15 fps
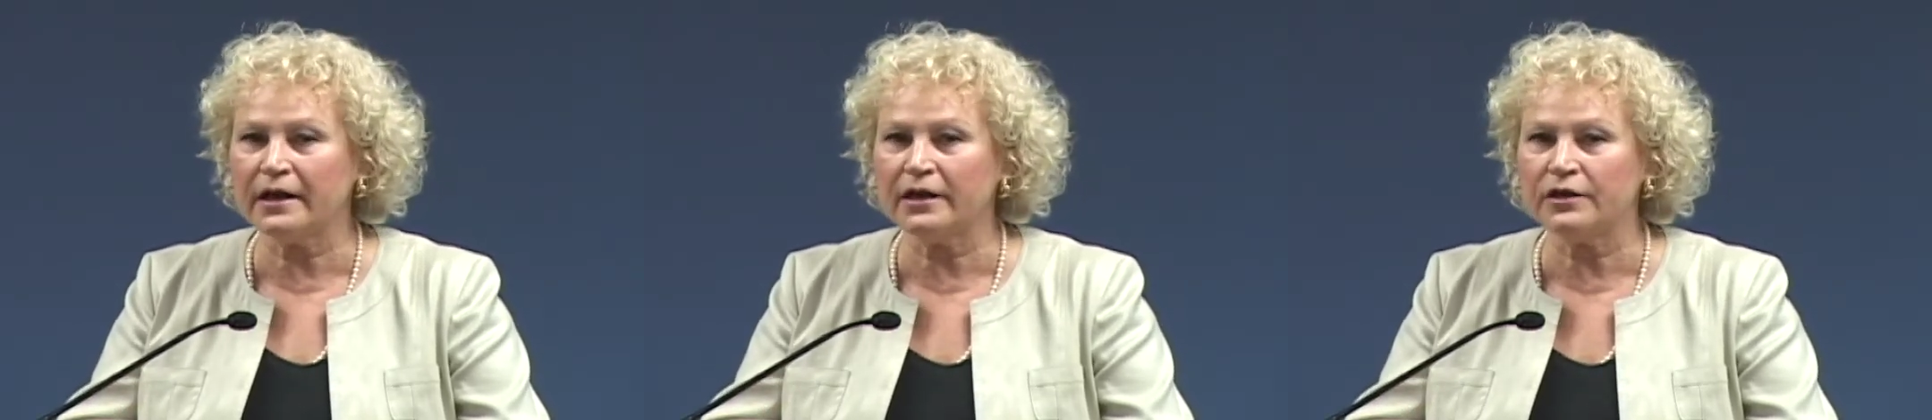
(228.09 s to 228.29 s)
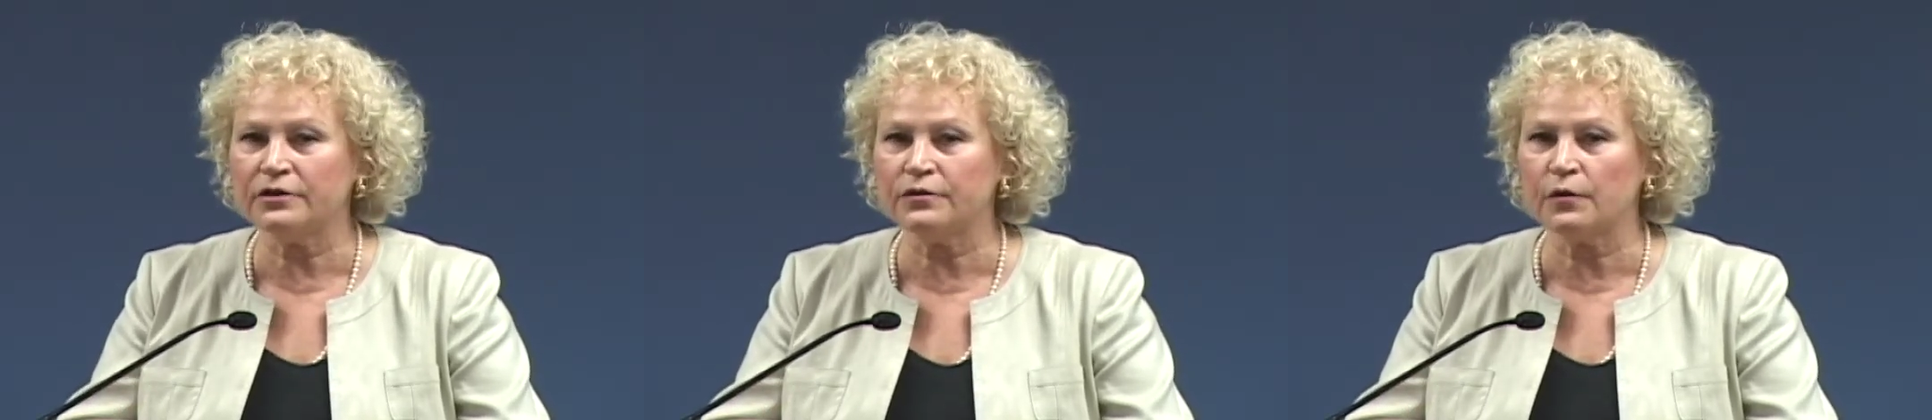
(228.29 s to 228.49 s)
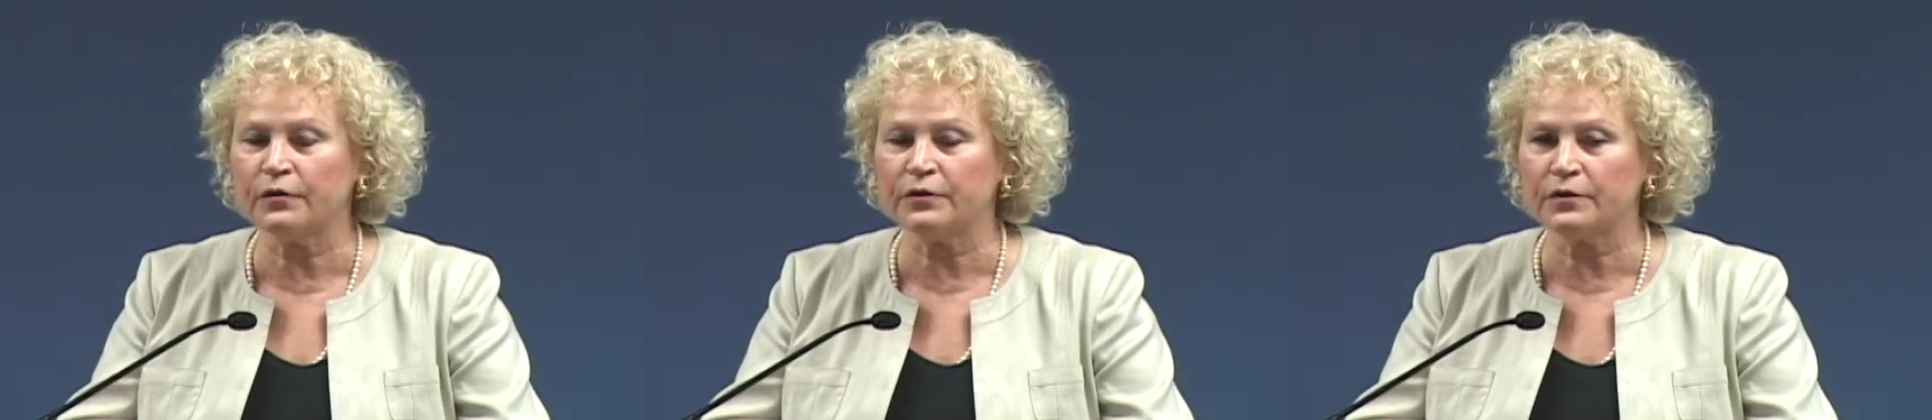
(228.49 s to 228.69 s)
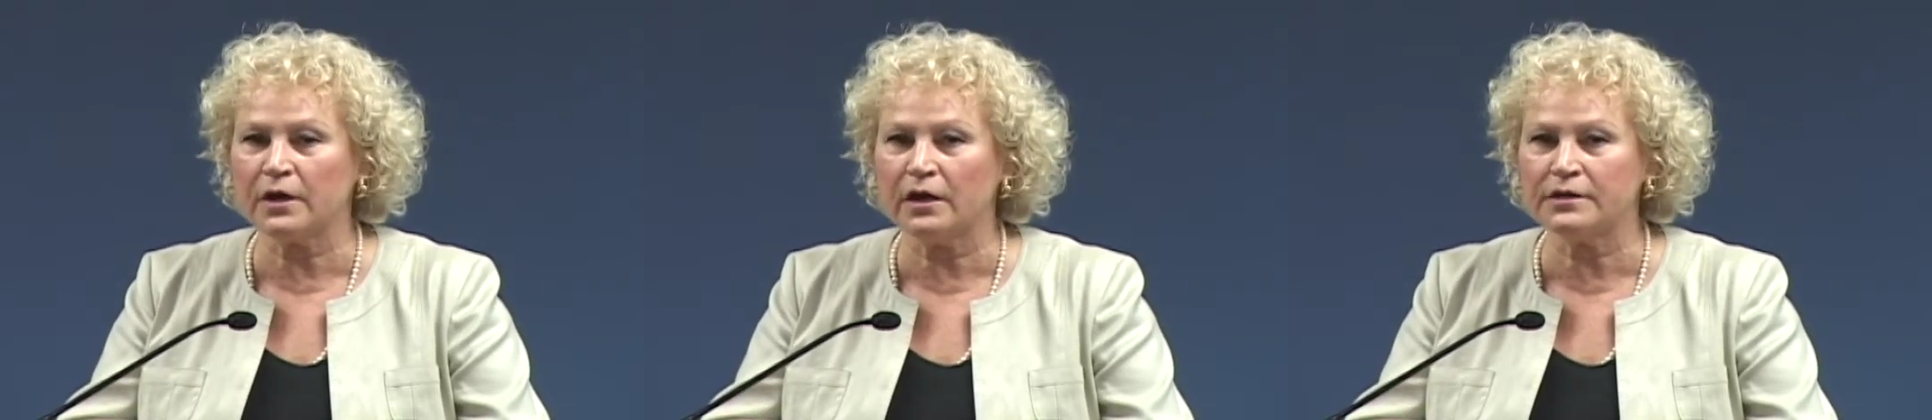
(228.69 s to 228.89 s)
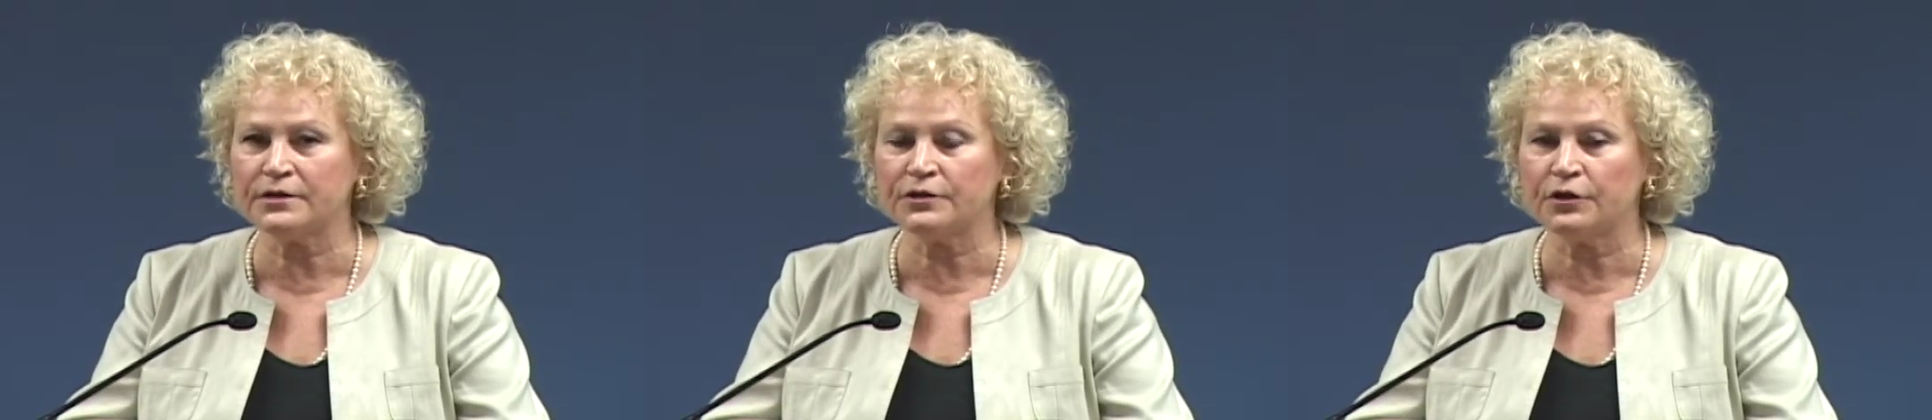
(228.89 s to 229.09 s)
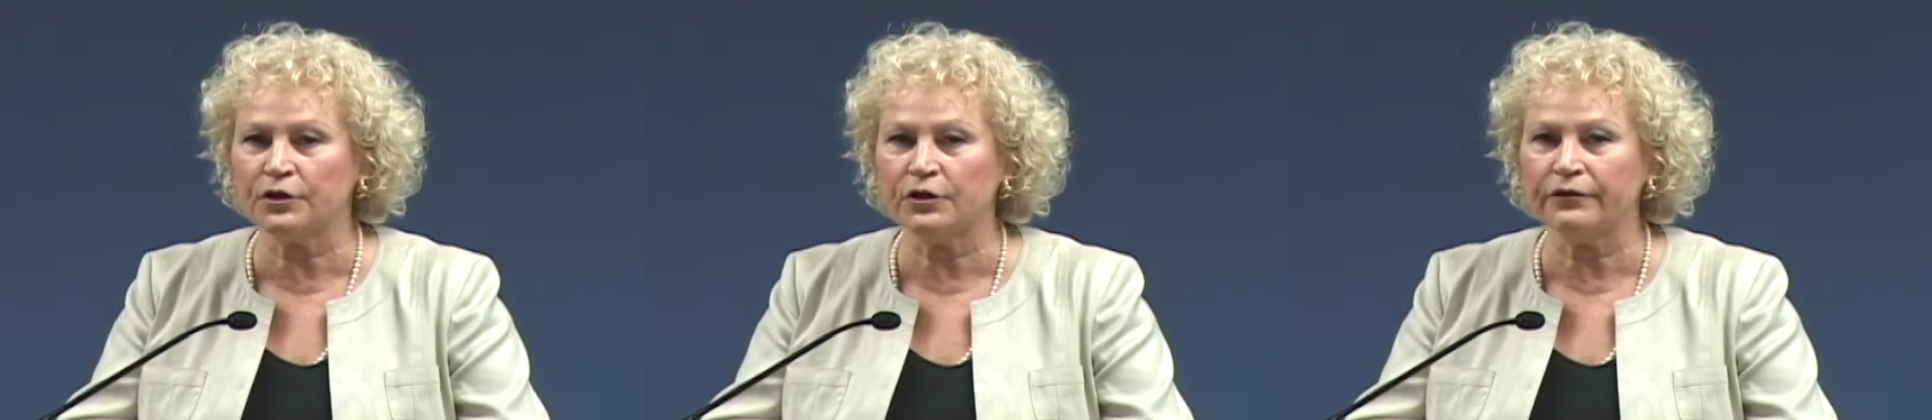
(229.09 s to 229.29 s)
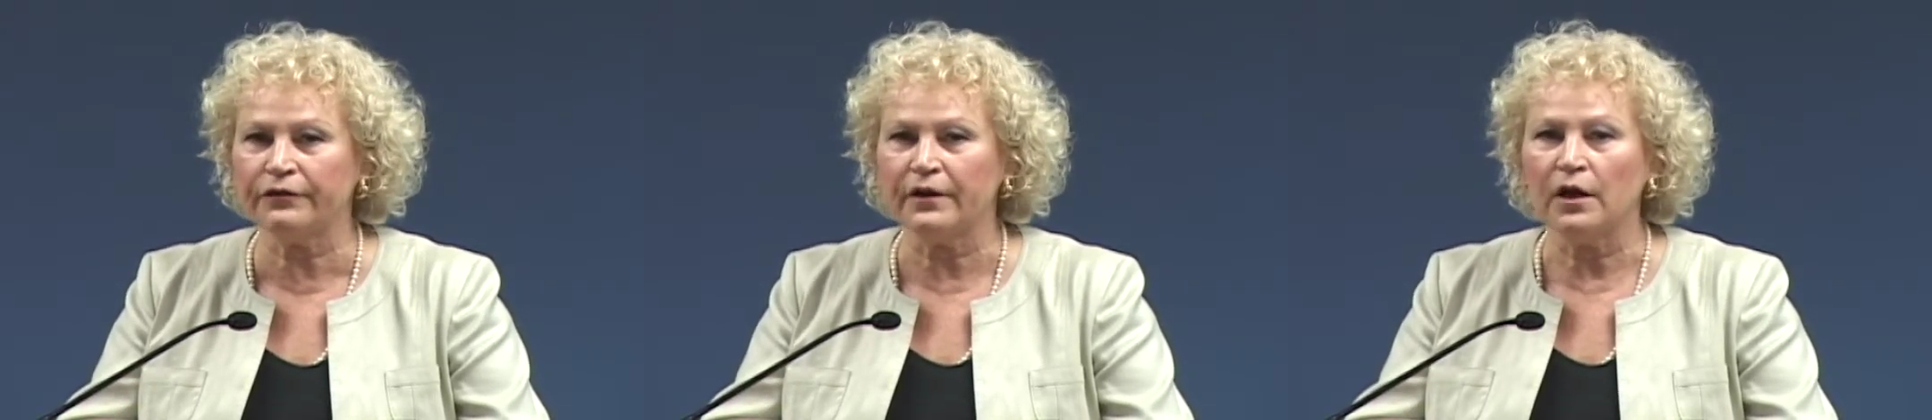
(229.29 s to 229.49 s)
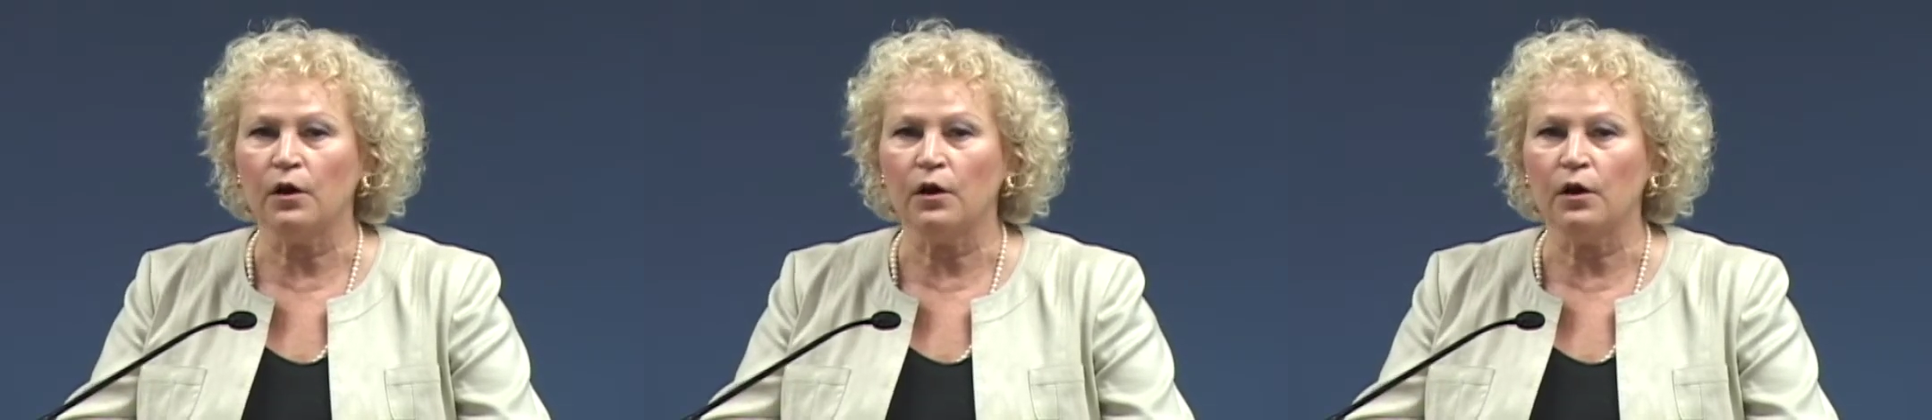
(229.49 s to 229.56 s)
I serve,